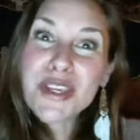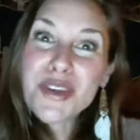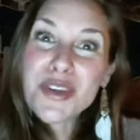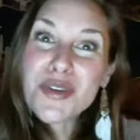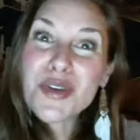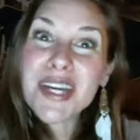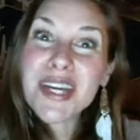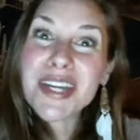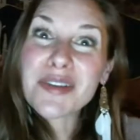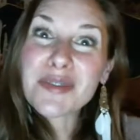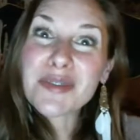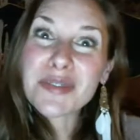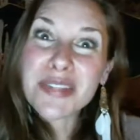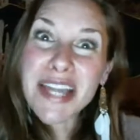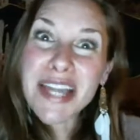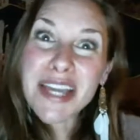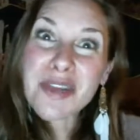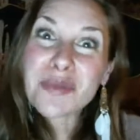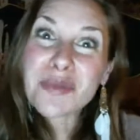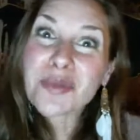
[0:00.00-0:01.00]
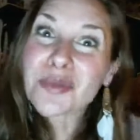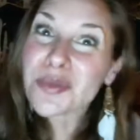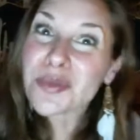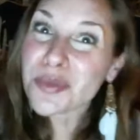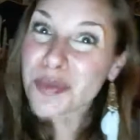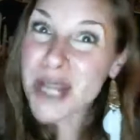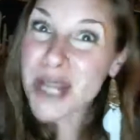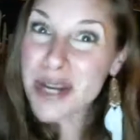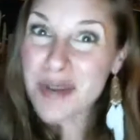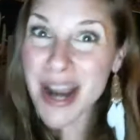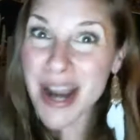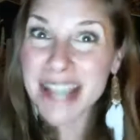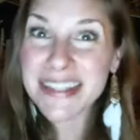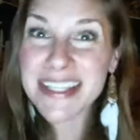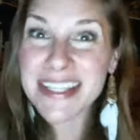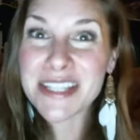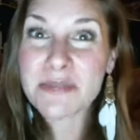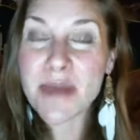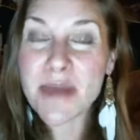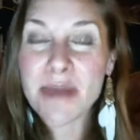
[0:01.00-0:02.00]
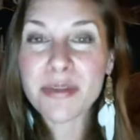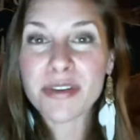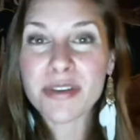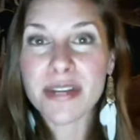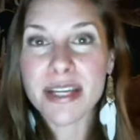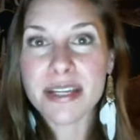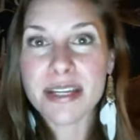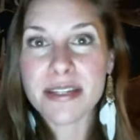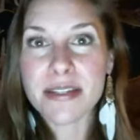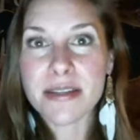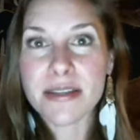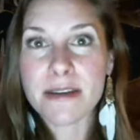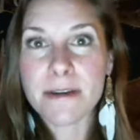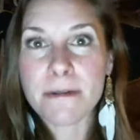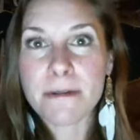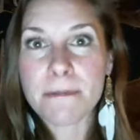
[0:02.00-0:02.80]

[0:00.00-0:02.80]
you can rewrite these memories.